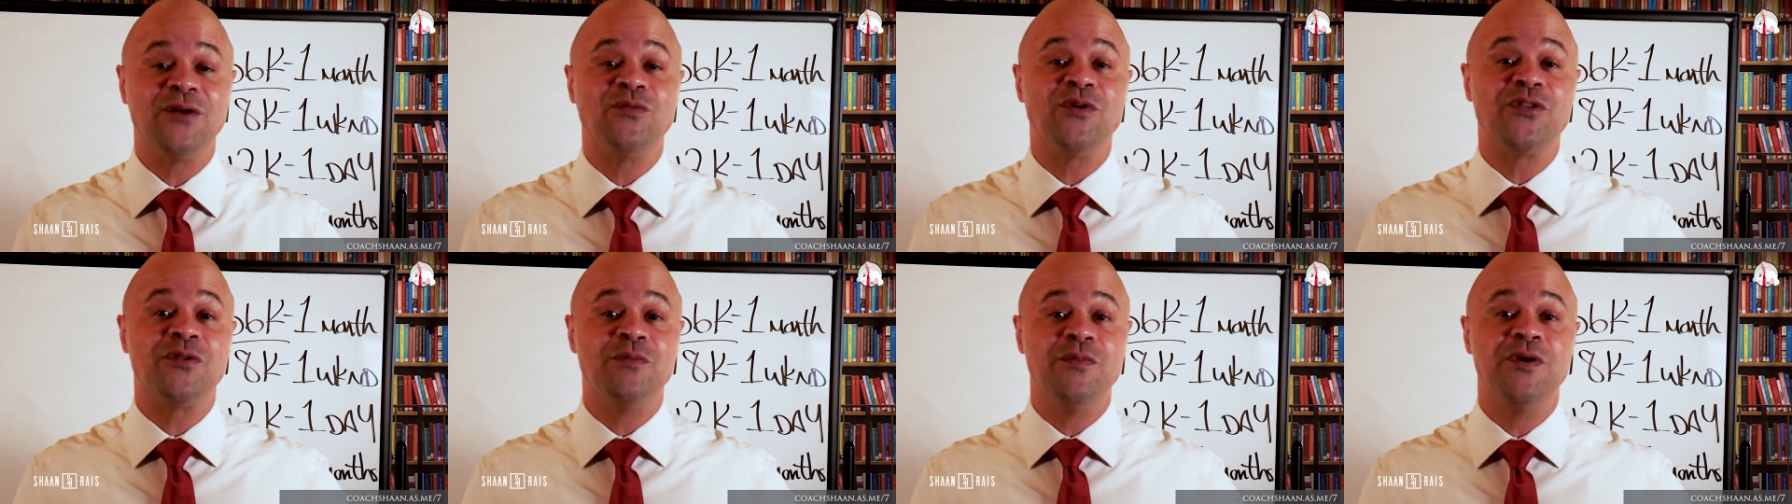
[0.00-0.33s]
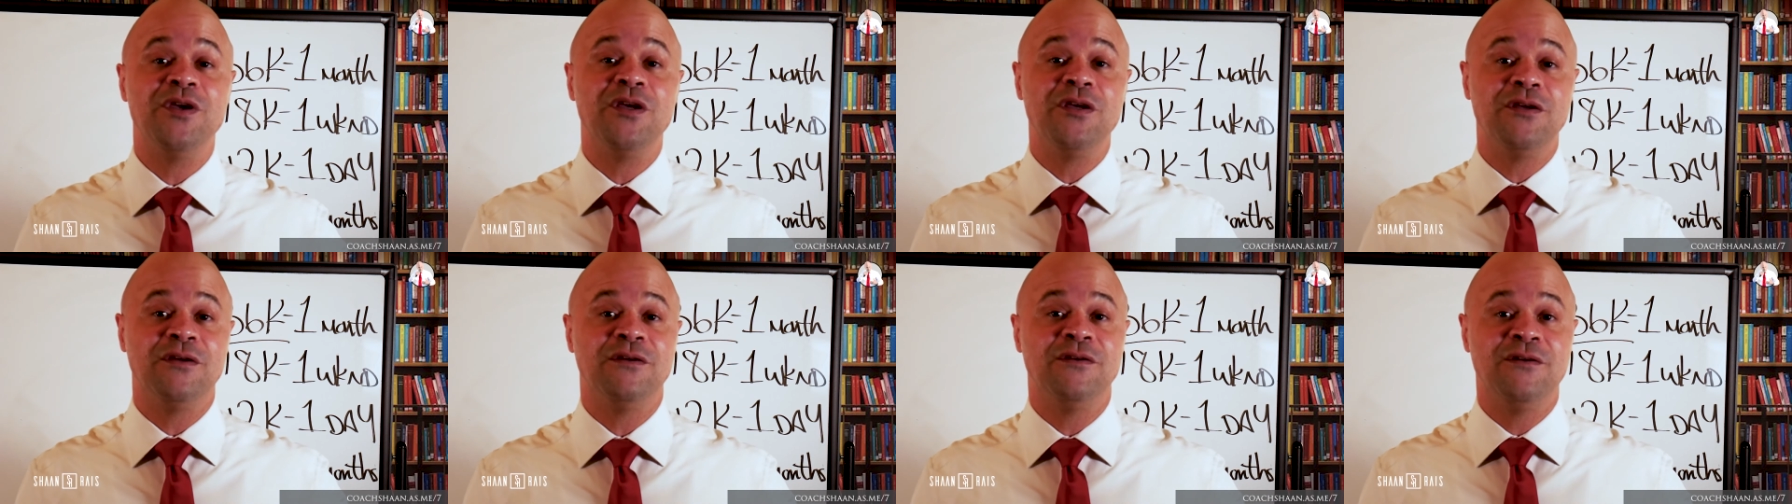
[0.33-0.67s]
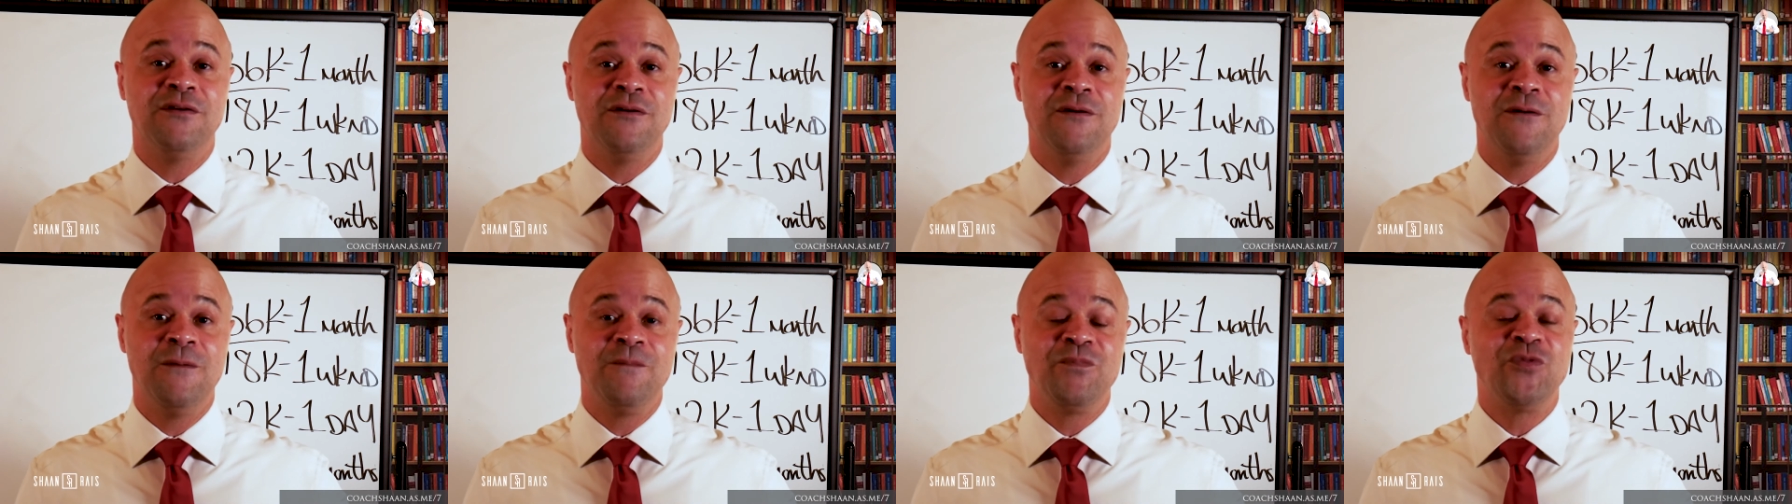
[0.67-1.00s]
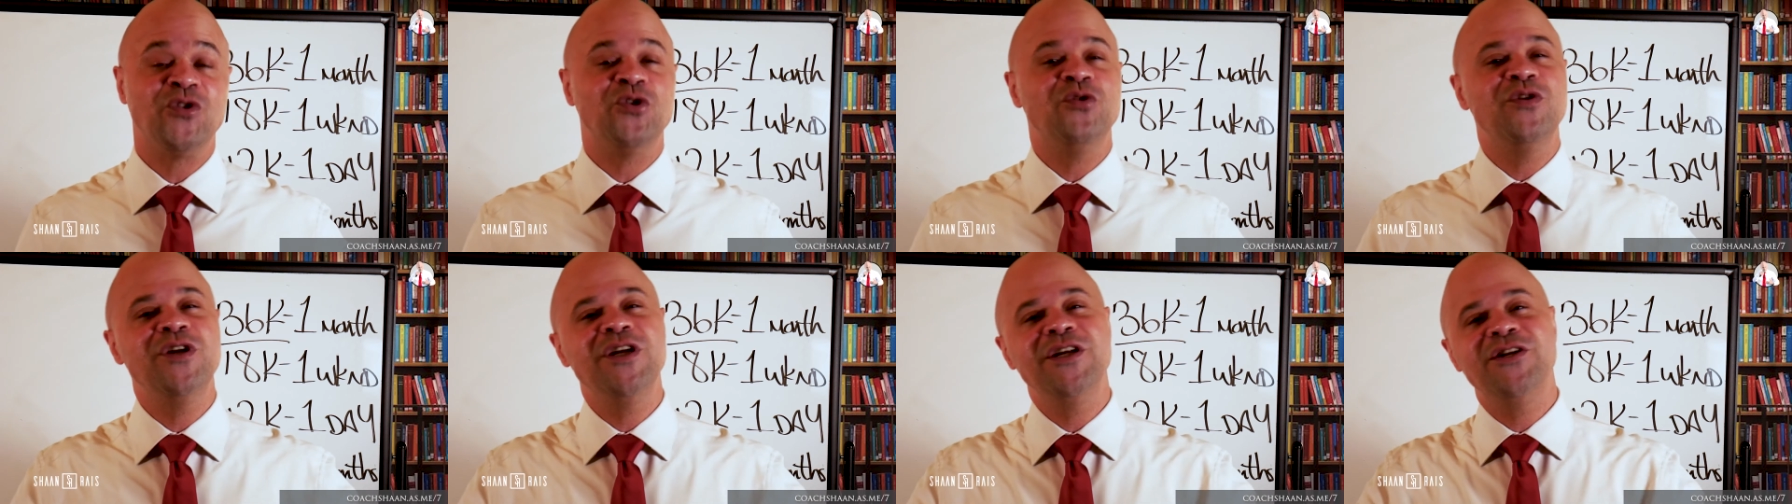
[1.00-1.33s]
with me.
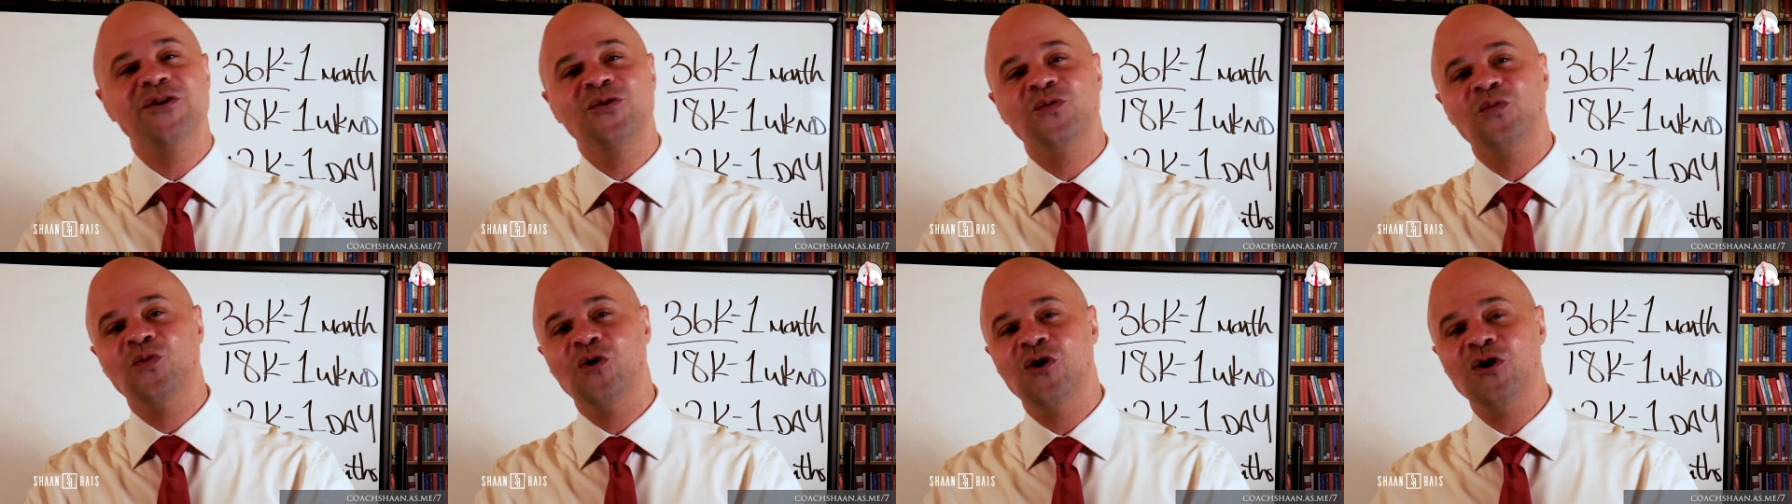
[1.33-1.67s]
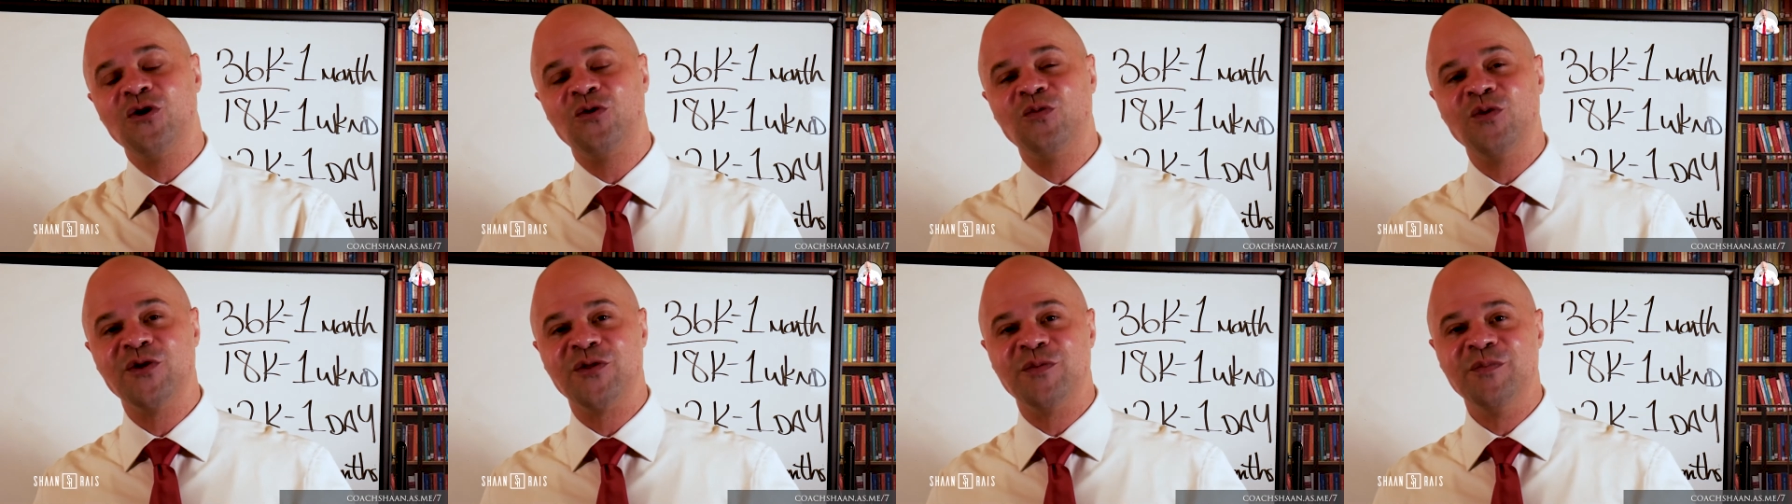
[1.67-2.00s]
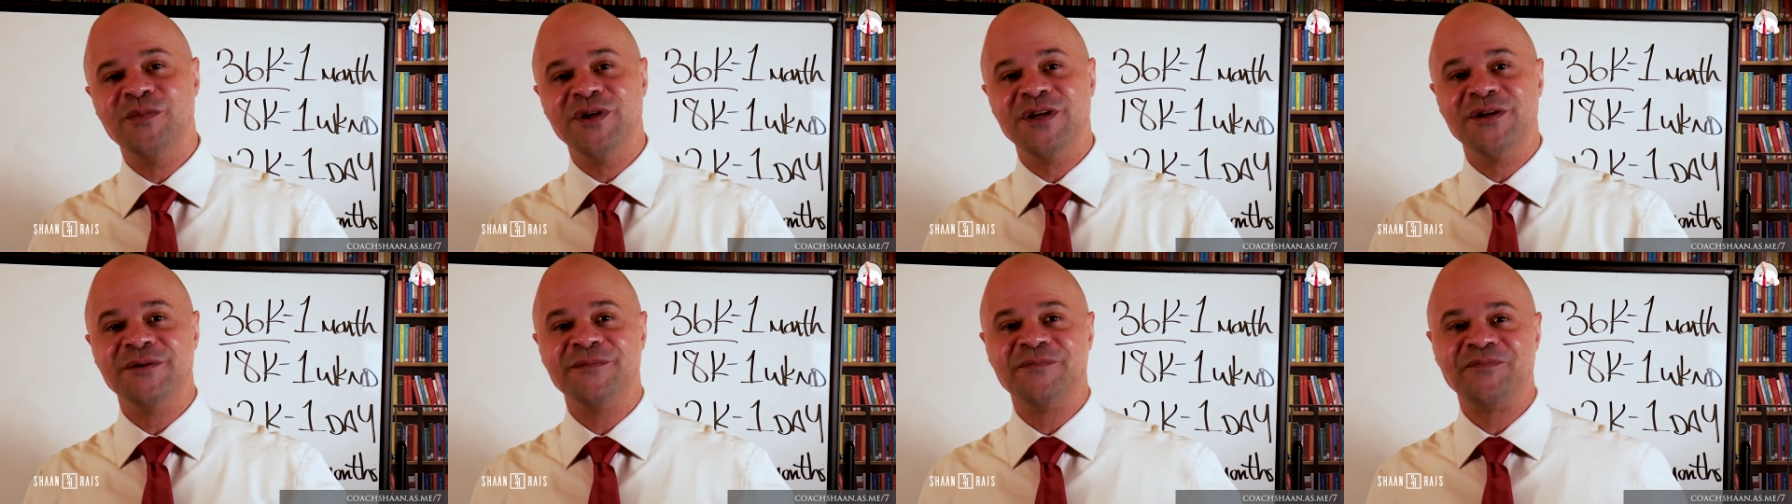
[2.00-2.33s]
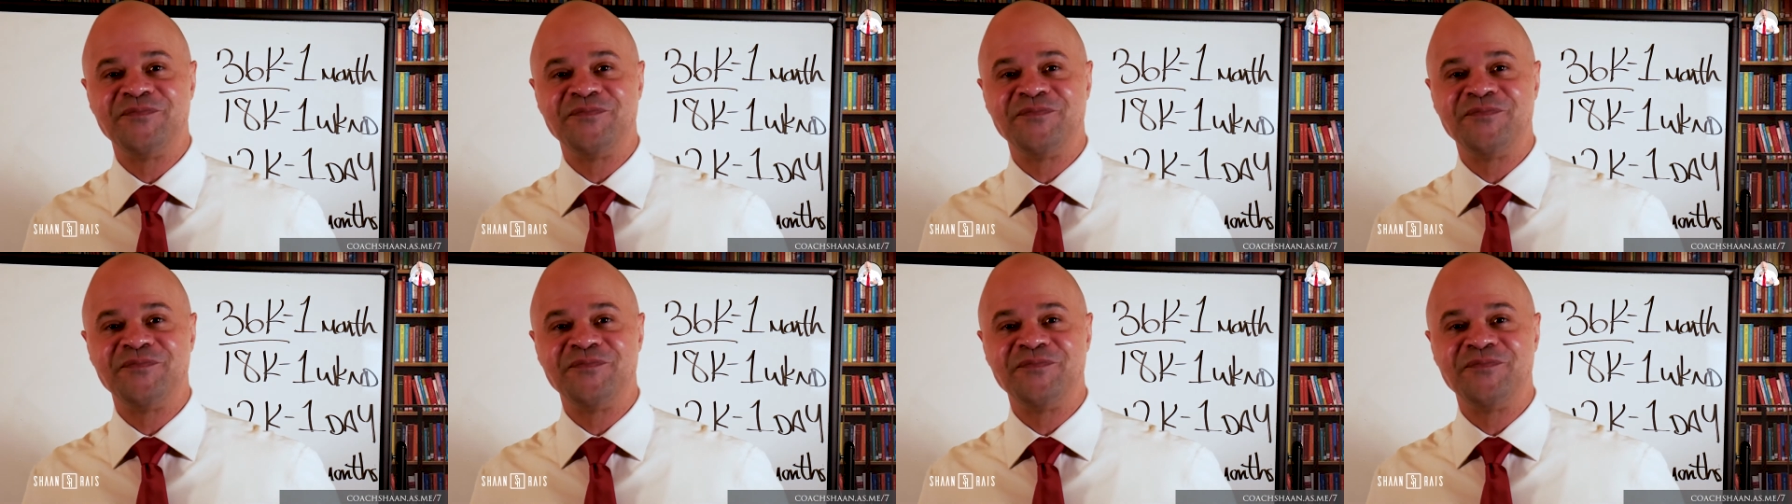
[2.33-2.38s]
You need to walk with me.